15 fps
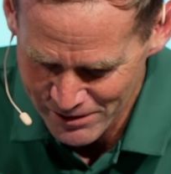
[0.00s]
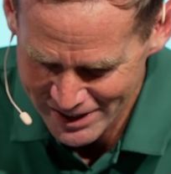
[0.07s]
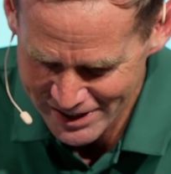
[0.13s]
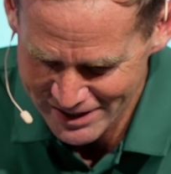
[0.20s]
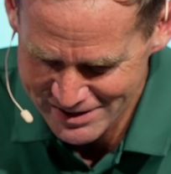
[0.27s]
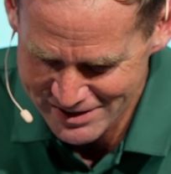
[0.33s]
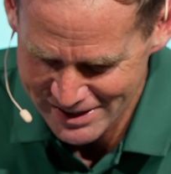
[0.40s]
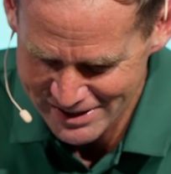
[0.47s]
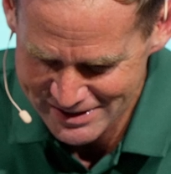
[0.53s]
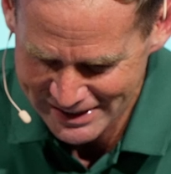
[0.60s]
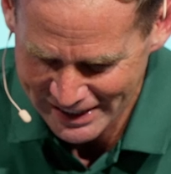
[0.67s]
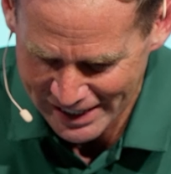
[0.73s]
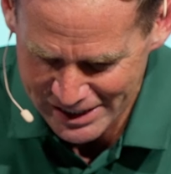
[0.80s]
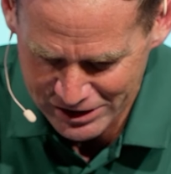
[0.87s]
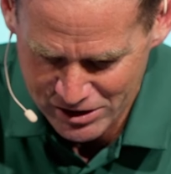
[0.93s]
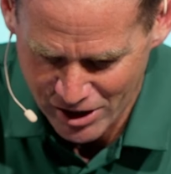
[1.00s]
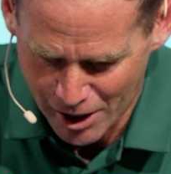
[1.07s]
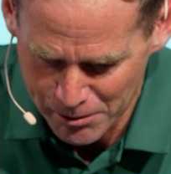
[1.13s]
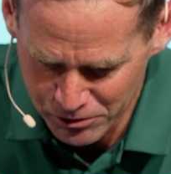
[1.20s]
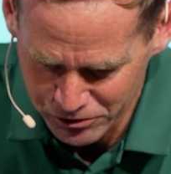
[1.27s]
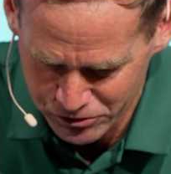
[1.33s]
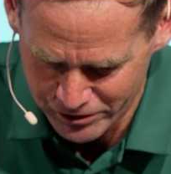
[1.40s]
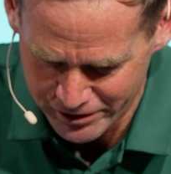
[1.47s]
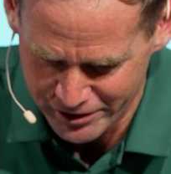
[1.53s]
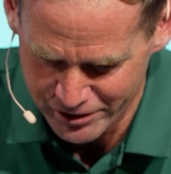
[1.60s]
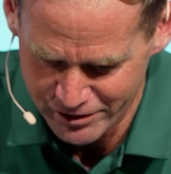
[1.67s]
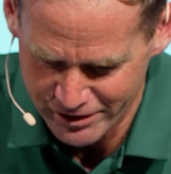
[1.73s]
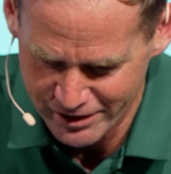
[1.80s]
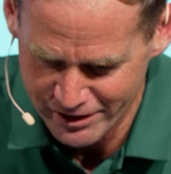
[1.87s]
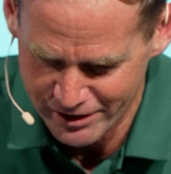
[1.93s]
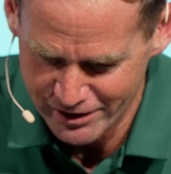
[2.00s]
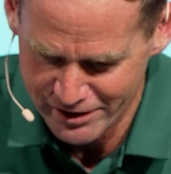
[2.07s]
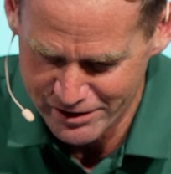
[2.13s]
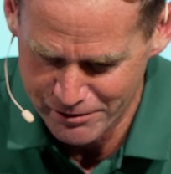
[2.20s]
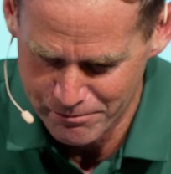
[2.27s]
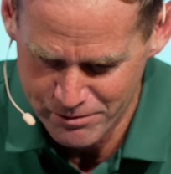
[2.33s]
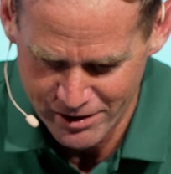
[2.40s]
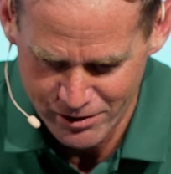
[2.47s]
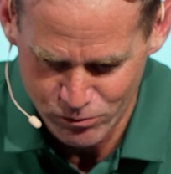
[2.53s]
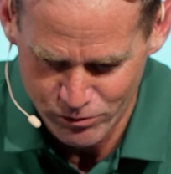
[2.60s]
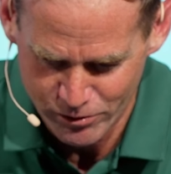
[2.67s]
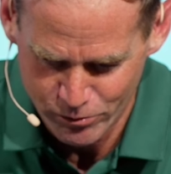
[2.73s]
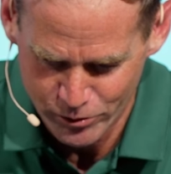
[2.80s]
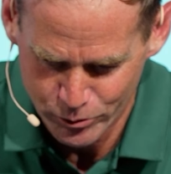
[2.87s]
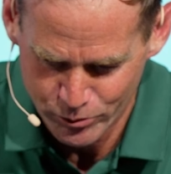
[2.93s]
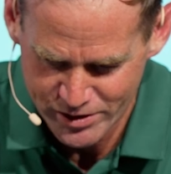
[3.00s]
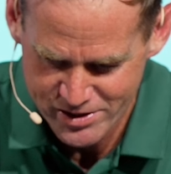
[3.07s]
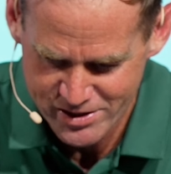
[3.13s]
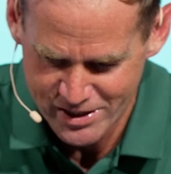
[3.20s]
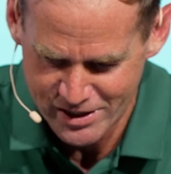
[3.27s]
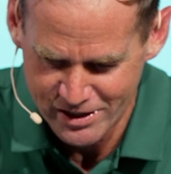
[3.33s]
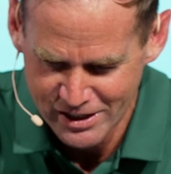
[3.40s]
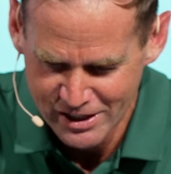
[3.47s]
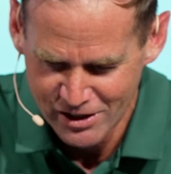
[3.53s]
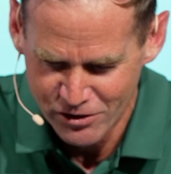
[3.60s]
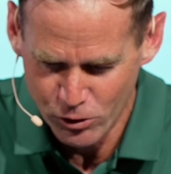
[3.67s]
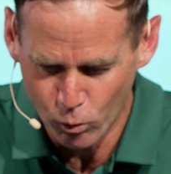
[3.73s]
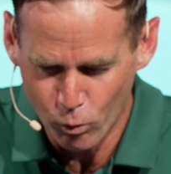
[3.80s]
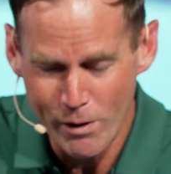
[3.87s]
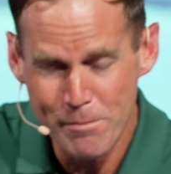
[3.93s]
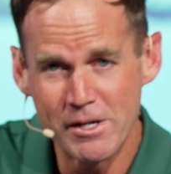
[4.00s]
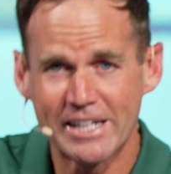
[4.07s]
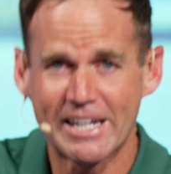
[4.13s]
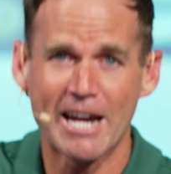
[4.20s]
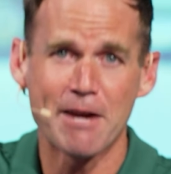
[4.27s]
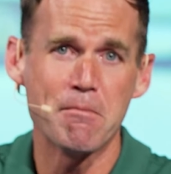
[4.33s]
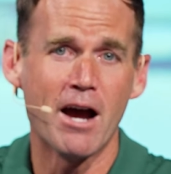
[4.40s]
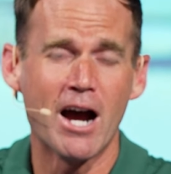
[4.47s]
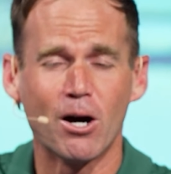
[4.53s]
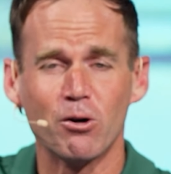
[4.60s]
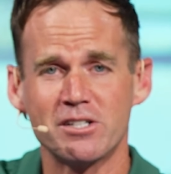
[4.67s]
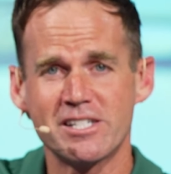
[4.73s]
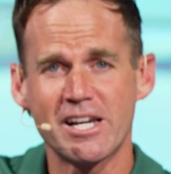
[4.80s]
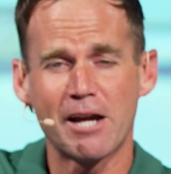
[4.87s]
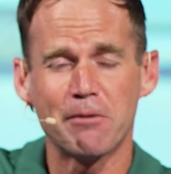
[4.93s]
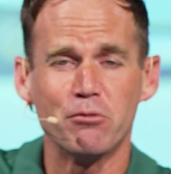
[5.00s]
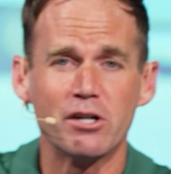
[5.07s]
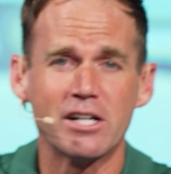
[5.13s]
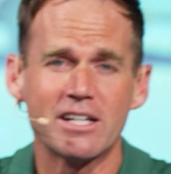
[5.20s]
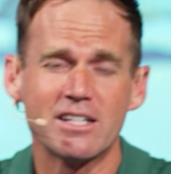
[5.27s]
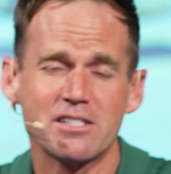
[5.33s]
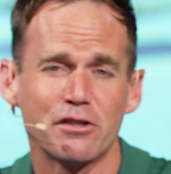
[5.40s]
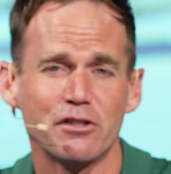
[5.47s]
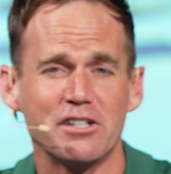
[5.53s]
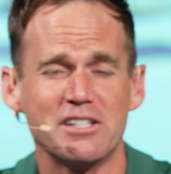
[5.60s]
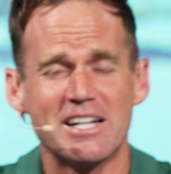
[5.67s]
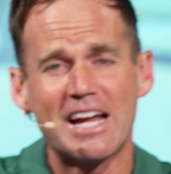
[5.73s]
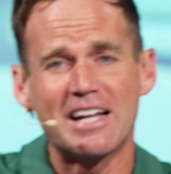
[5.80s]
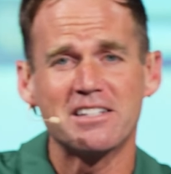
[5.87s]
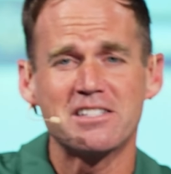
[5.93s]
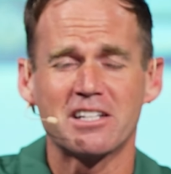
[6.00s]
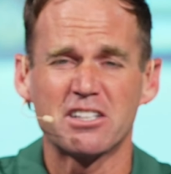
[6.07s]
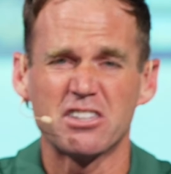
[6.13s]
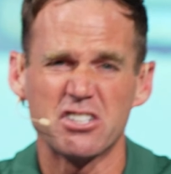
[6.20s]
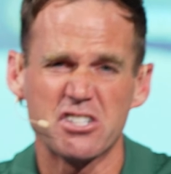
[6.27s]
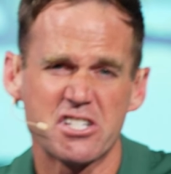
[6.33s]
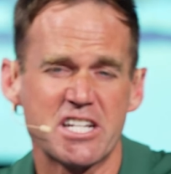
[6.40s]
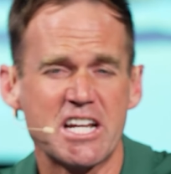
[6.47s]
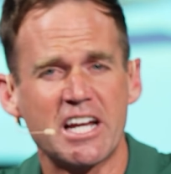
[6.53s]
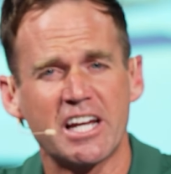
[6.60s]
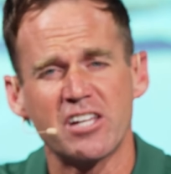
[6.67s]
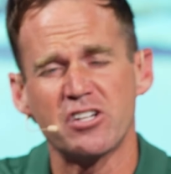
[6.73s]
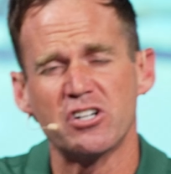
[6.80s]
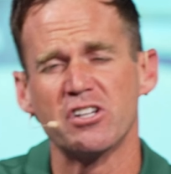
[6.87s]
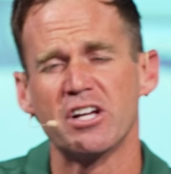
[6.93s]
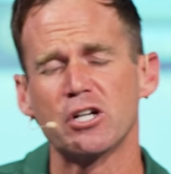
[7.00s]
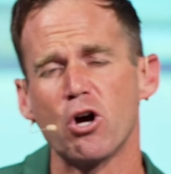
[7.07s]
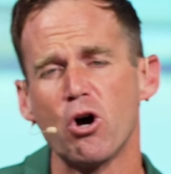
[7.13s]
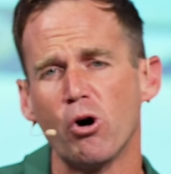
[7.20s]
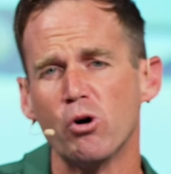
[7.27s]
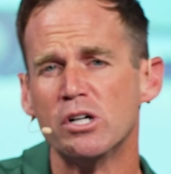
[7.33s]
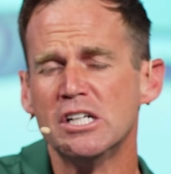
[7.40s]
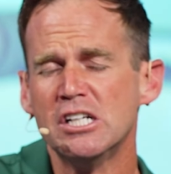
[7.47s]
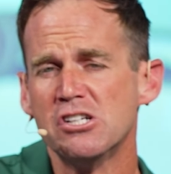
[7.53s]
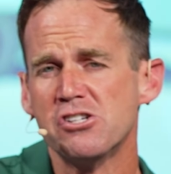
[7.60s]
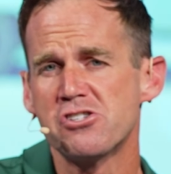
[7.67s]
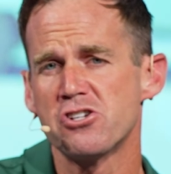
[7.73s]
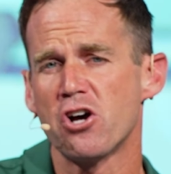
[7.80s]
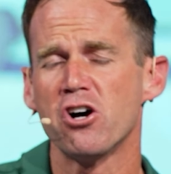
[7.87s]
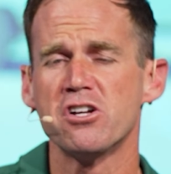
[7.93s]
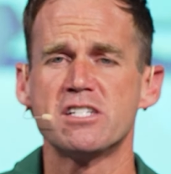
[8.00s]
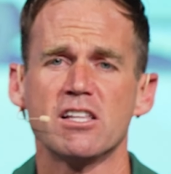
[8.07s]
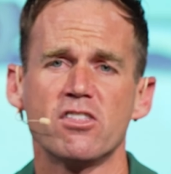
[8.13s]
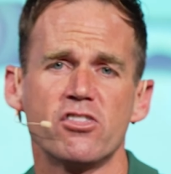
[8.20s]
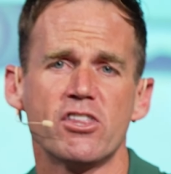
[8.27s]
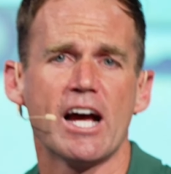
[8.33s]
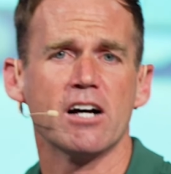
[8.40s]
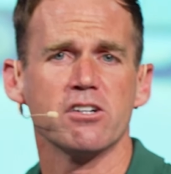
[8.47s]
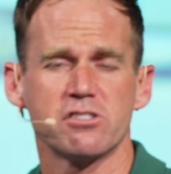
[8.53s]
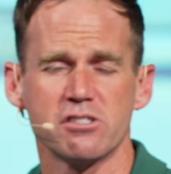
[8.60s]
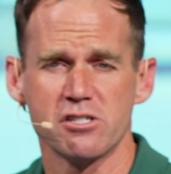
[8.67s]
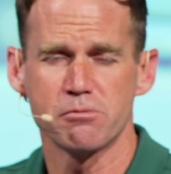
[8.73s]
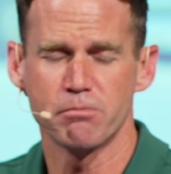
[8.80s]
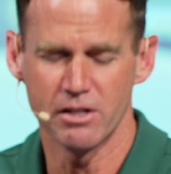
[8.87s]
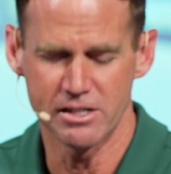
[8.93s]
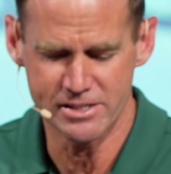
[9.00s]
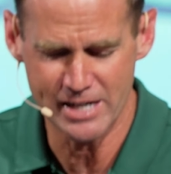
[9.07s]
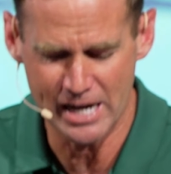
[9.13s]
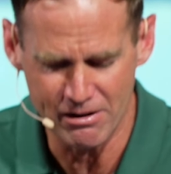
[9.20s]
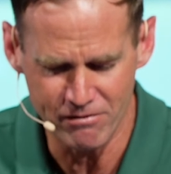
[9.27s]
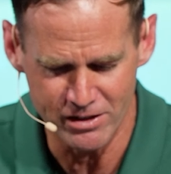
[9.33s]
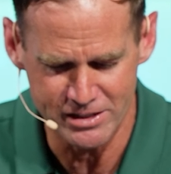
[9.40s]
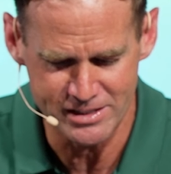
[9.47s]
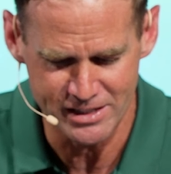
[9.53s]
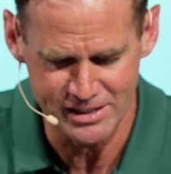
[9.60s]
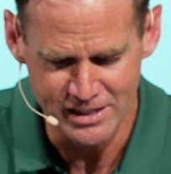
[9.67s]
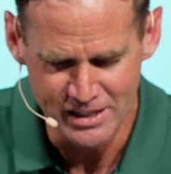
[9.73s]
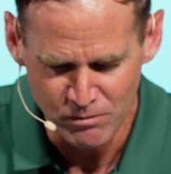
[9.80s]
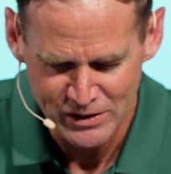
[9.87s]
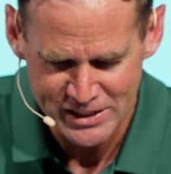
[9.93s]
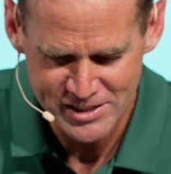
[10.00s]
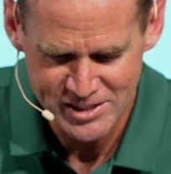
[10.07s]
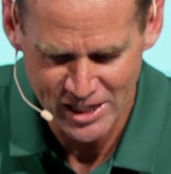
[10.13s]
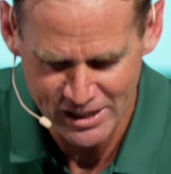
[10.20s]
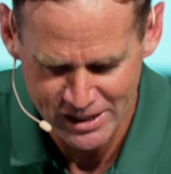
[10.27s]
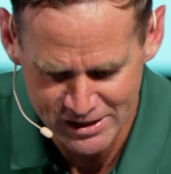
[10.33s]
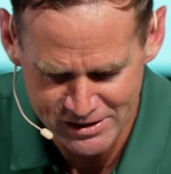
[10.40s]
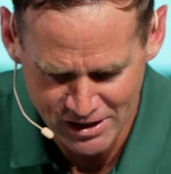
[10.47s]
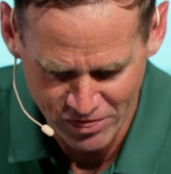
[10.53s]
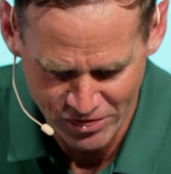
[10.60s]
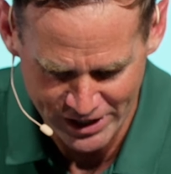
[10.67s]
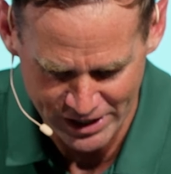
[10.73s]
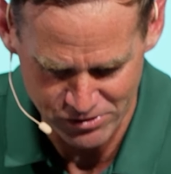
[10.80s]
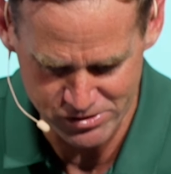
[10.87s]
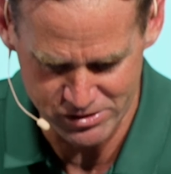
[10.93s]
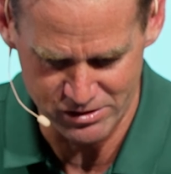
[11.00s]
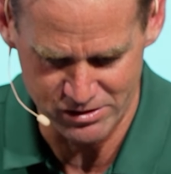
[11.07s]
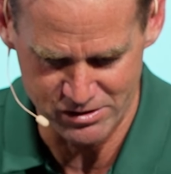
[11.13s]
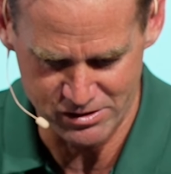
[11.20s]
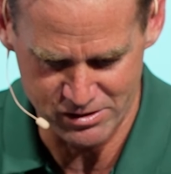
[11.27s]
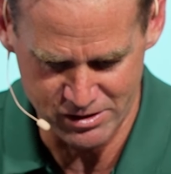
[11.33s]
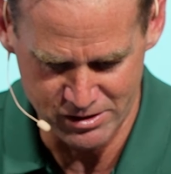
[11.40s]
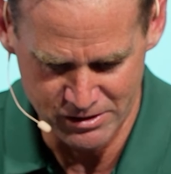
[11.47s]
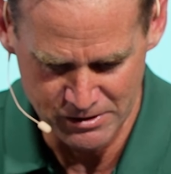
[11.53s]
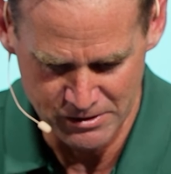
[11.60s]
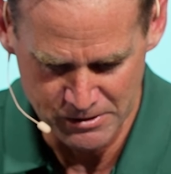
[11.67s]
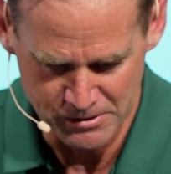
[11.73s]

it's it's kind of comical here uh, in a bit where, where, we see the women came out with tambourines and they're dancing and they're singing. And they're like, "Oh, Saul did thousands, but David did ten thousands.